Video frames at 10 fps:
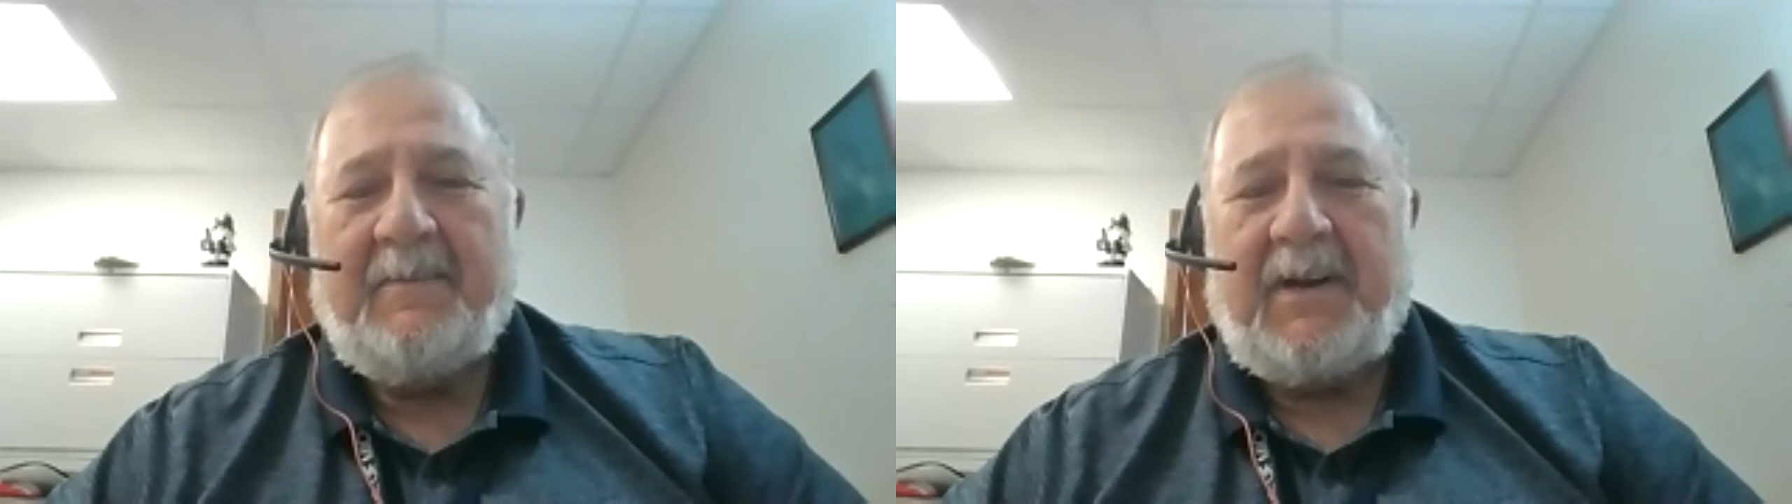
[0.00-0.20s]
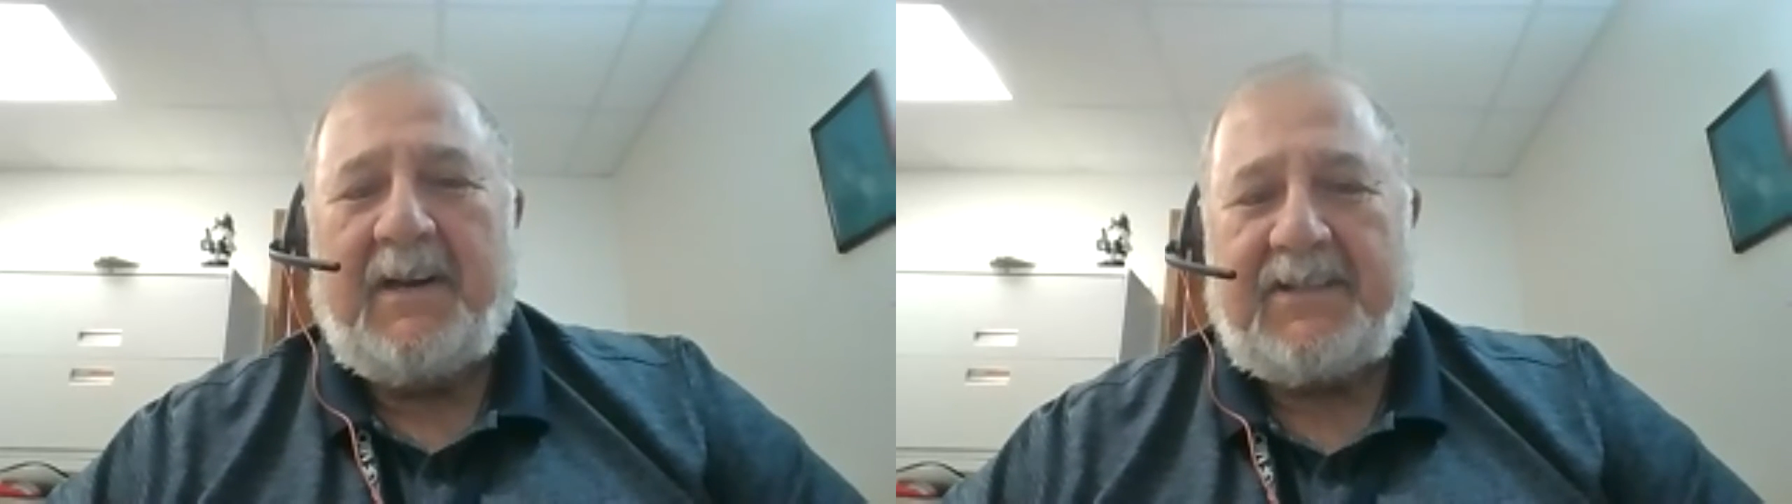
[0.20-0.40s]

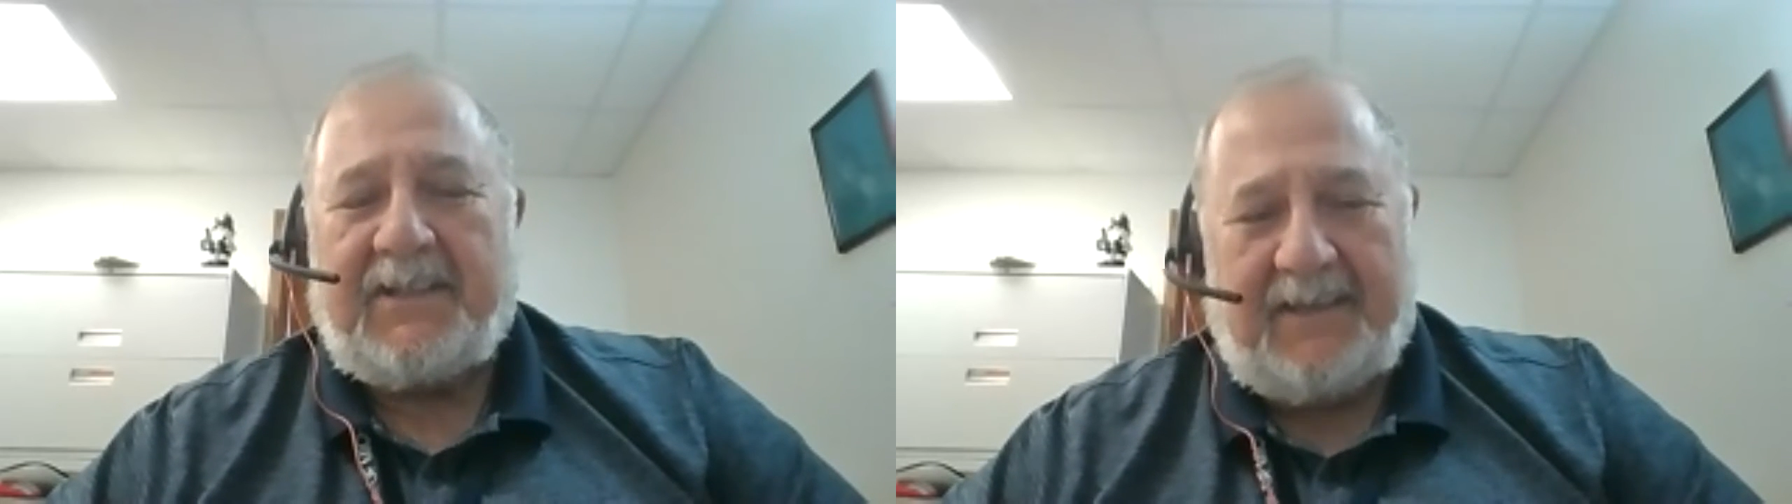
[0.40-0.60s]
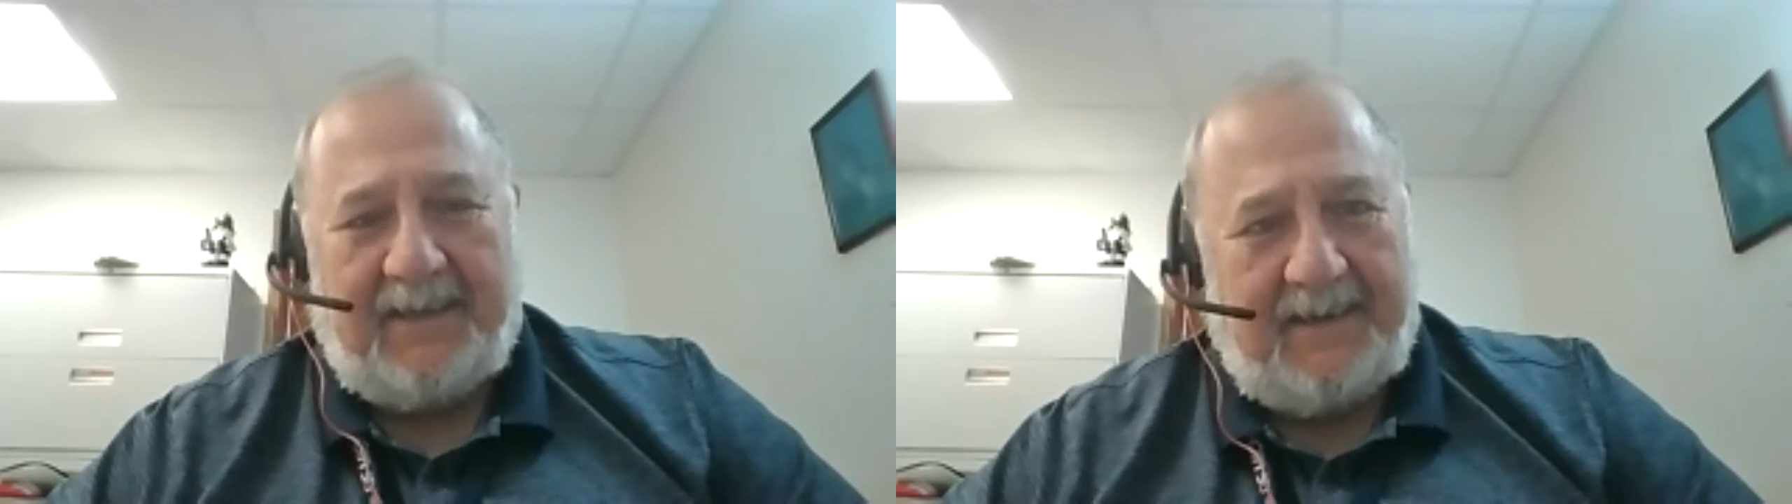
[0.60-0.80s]
But
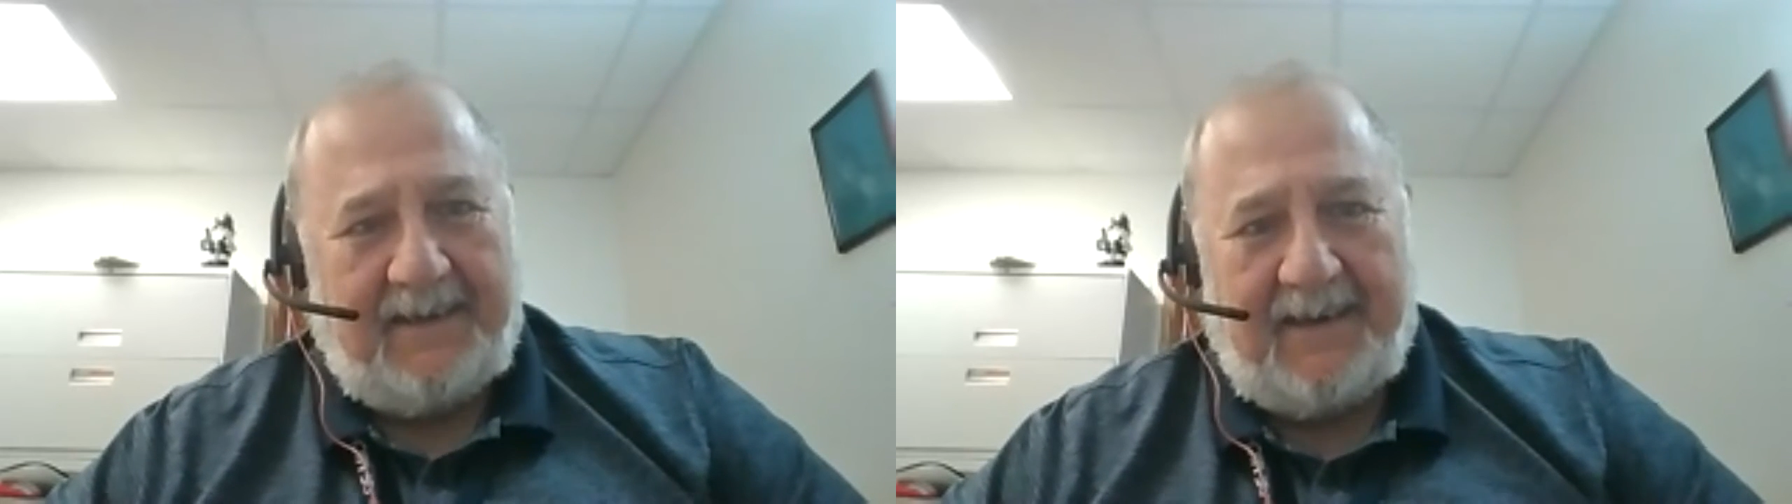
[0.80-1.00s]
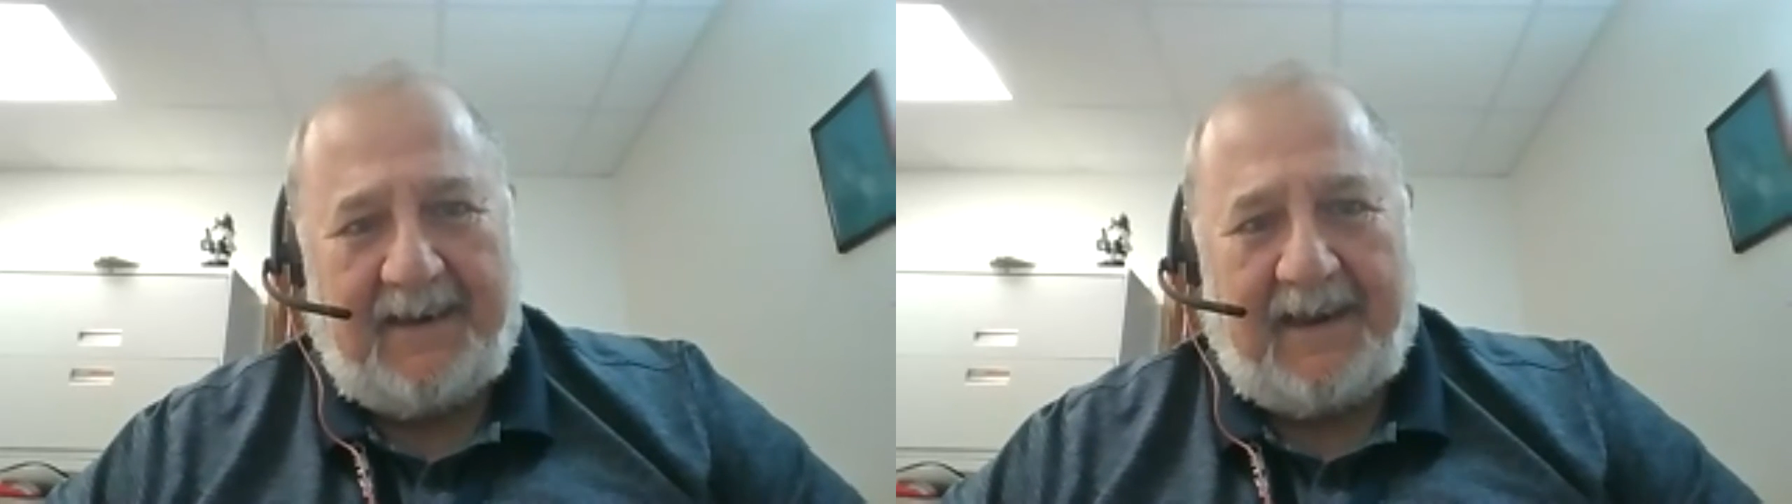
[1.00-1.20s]

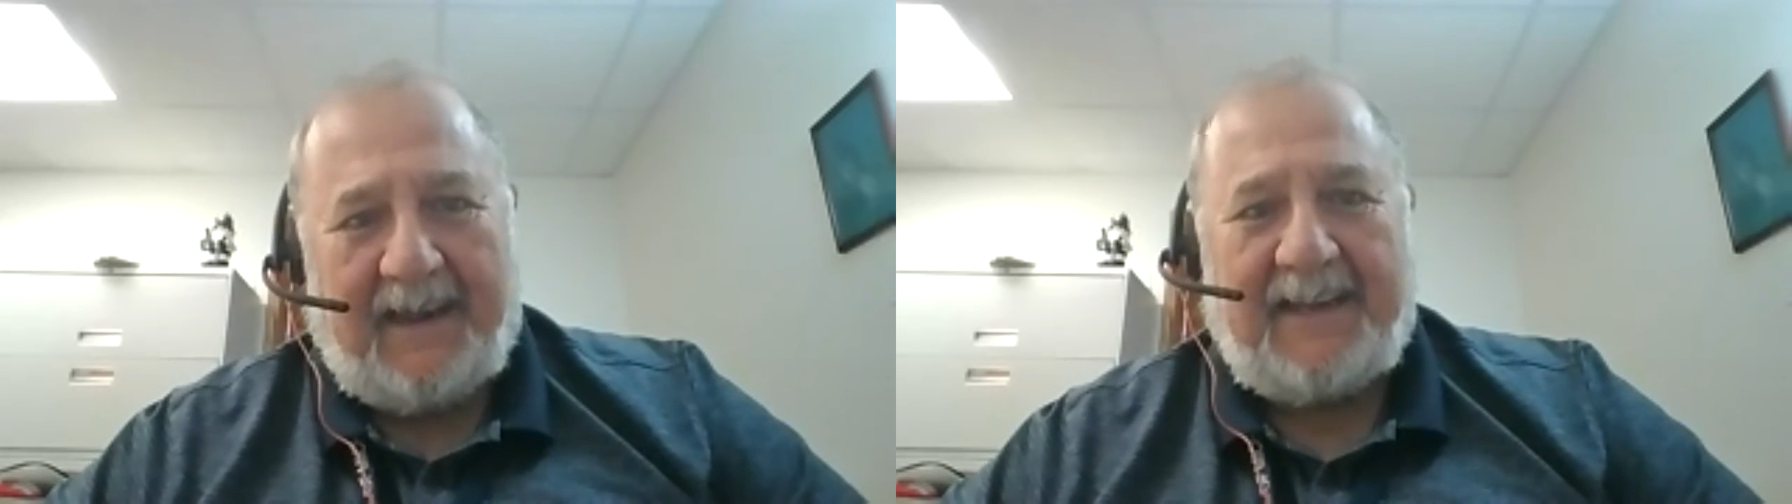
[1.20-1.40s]
I